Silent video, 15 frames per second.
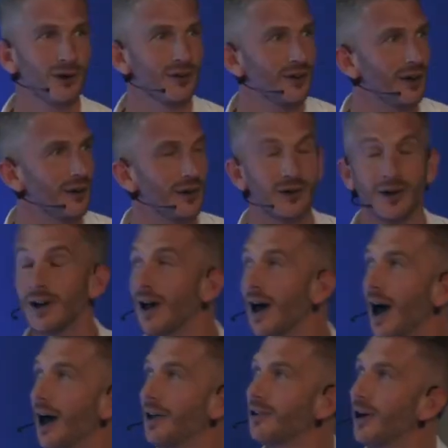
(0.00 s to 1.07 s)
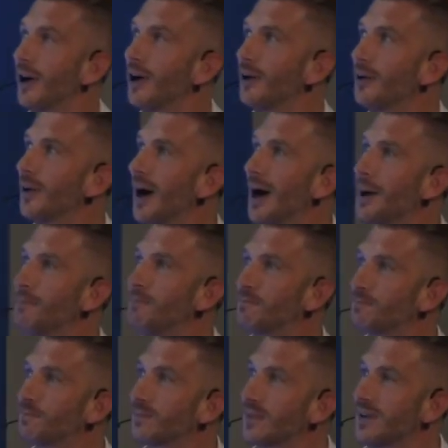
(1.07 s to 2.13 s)
new followers. So
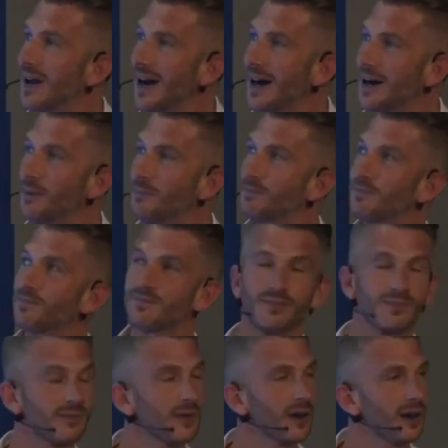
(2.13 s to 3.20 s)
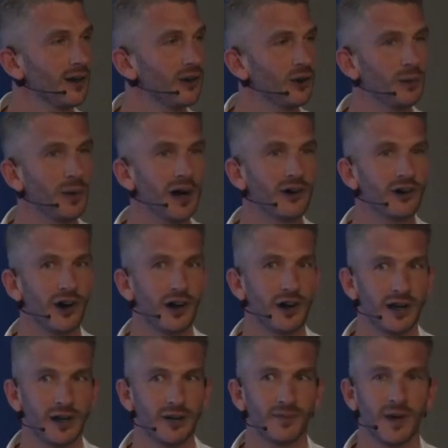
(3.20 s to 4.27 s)
yeah, this is my
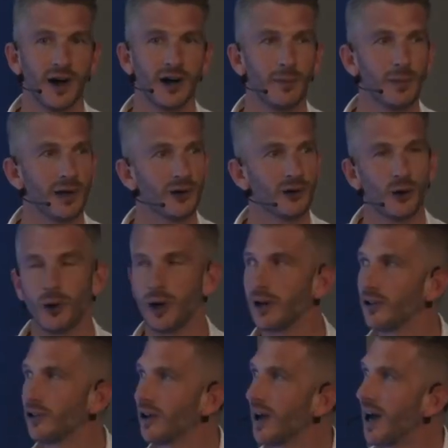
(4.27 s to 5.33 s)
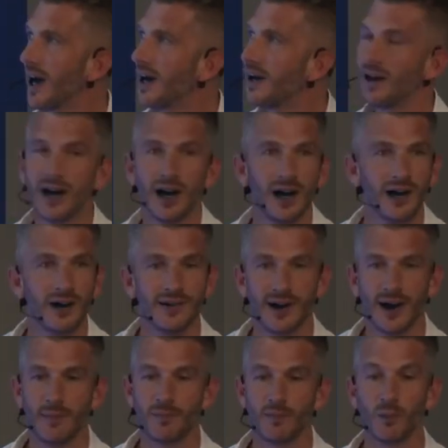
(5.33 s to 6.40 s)
journey and I'll be as quick as I can.
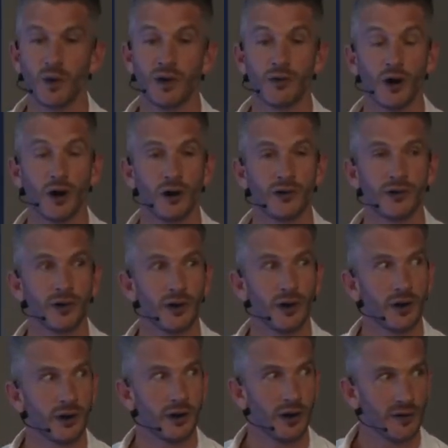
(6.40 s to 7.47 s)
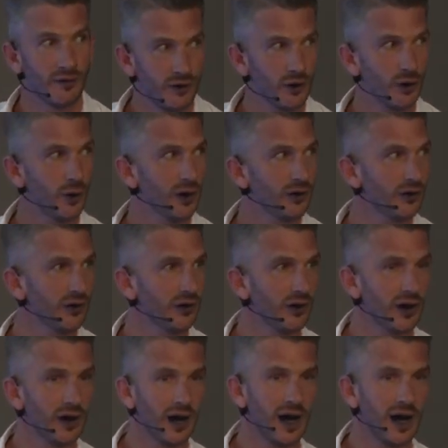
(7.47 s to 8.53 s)
And we've got a few questions at the